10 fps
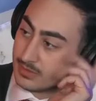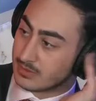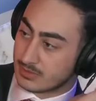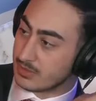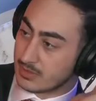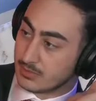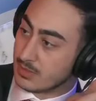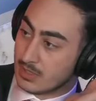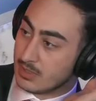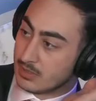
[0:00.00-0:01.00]

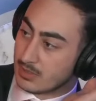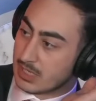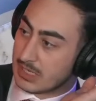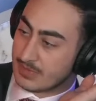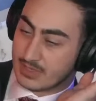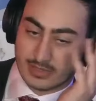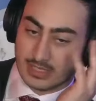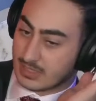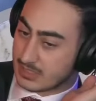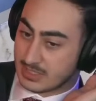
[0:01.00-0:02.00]

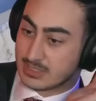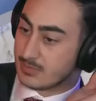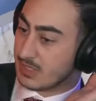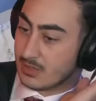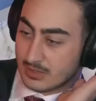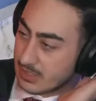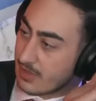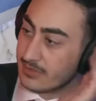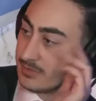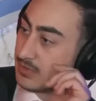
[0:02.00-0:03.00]
They said to me, "Oh,
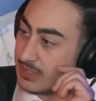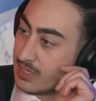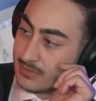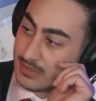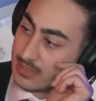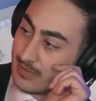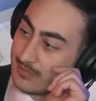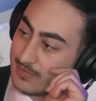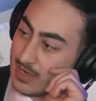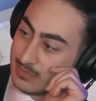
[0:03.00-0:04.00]
another
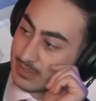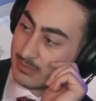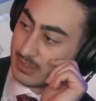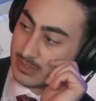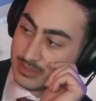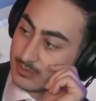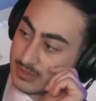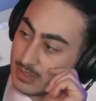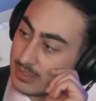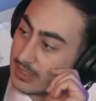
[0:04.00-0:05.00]
farmer committing
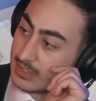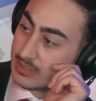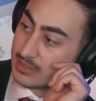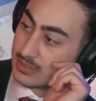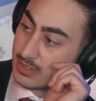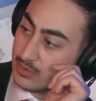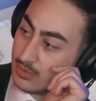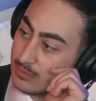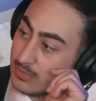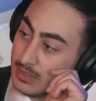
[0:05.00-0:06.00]
suicide." Like it's just the
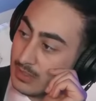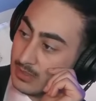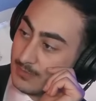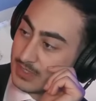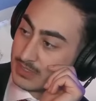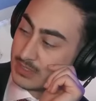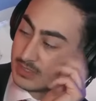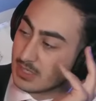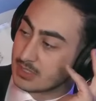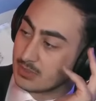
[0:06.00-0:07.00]
norm. It's just
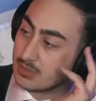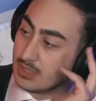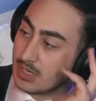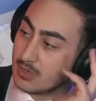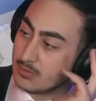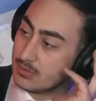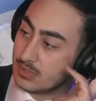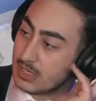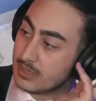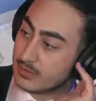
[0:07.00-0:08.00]
like how
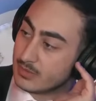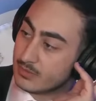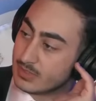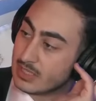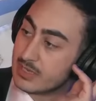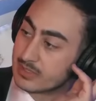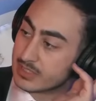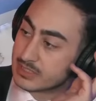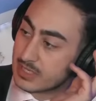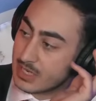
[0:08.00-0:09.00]
are we allowing
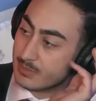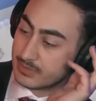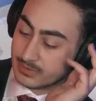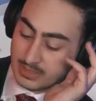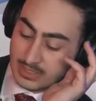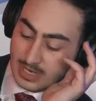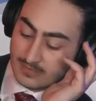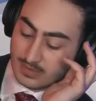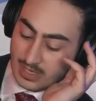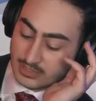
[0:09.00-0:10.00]
this to happen?
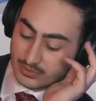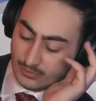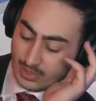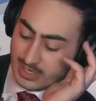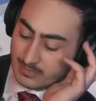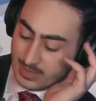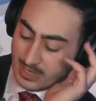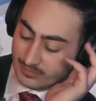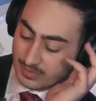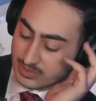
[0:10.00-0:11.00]
And you're right
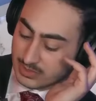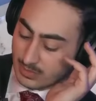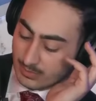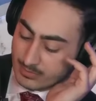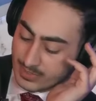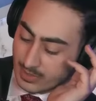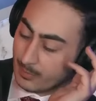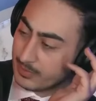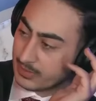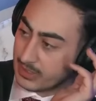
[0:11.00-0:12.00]
about this
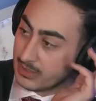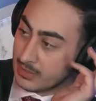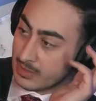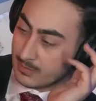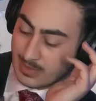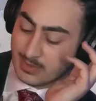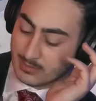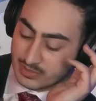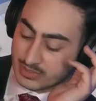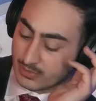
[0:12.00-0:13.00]
monopoly. Maybe I'm
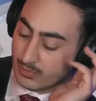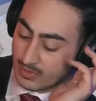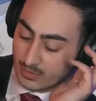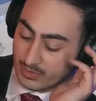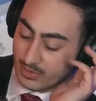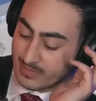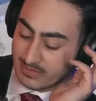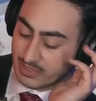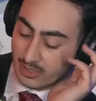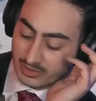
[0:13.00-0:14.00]
using the wrong word,
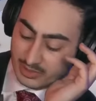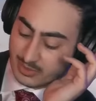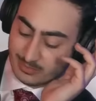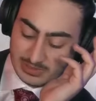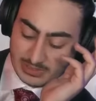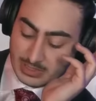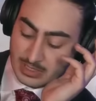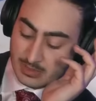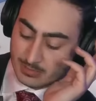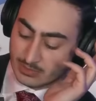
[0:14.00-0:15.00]
maybe oligopoly,
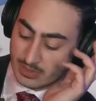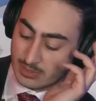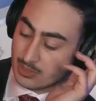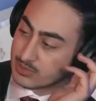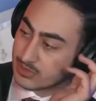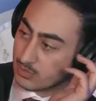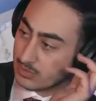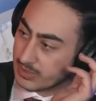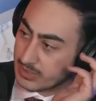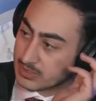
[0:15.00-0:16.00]
between Coles and
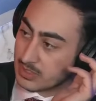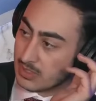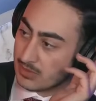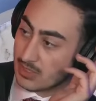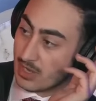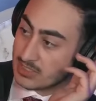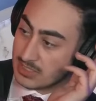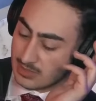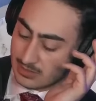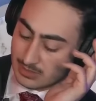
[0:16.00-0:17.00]
Woolies. The
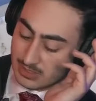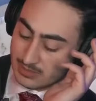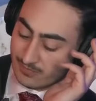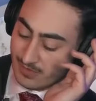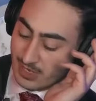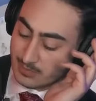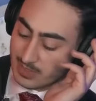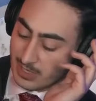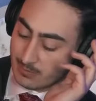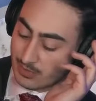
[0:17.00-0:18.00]
idea that this farm
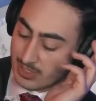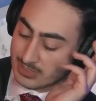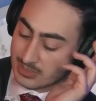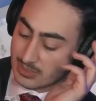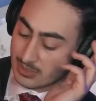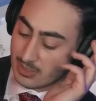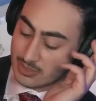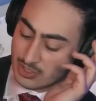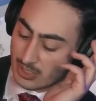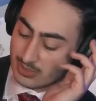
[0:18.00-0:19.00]
gate price that's
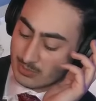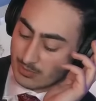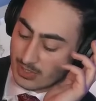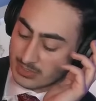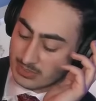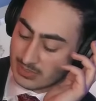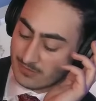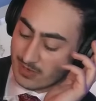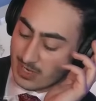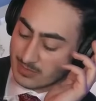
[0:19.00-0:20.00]
negotiated, the price that these
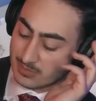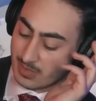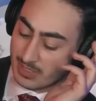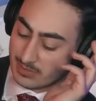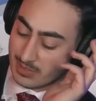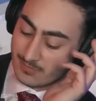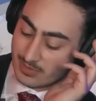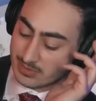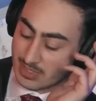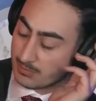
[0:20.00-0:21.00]
farmers pay, you gave the
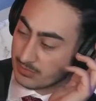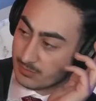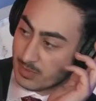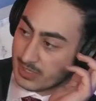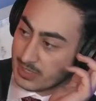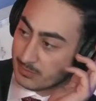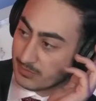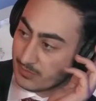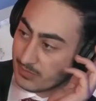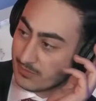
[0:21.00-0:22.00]
example of
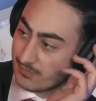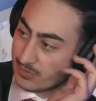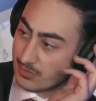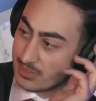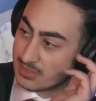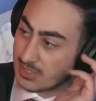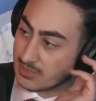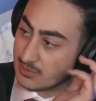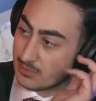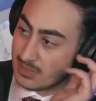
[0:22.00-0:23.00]
pineapples for 30
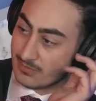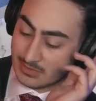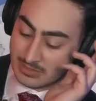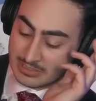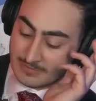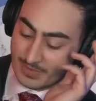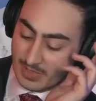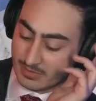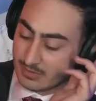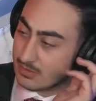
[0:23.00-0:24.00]
cents or whatever,
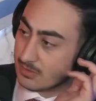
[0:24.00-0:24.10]
and that